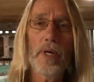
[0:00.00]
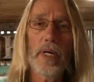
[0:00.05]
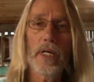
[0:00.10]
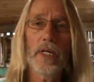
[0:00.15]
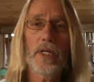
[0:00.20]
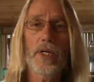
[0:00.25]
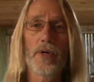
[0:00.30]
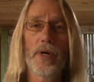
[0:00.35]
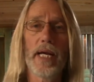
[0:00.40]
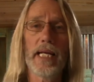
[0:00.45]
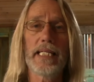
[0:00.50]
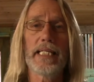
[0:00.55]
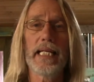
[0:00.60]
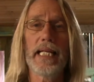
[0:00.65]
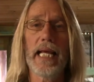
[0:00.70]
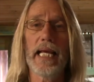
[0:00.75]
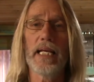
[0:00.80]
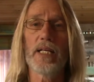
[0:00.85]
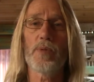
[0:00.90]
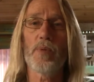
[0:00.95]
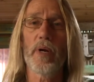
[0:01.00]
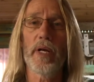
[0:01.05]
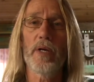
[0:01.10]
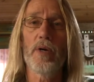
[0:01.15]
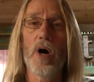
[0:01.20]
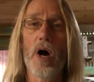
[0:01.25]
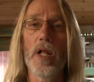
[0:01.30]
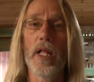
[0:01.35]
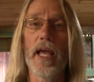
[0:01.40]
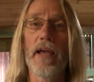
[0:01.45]
we're going to create today is what I
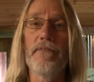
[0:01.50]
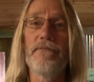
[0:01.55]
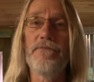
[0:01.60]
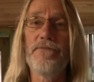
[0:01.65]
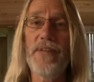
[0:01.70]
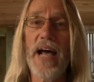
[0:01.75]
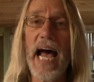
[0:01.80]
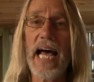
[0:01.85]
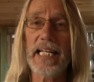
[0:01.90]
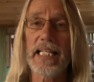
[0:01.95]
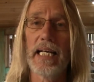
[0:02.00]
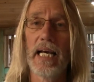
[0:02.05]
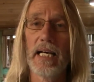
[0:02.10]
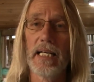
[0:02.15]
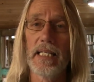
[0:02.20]
call a fat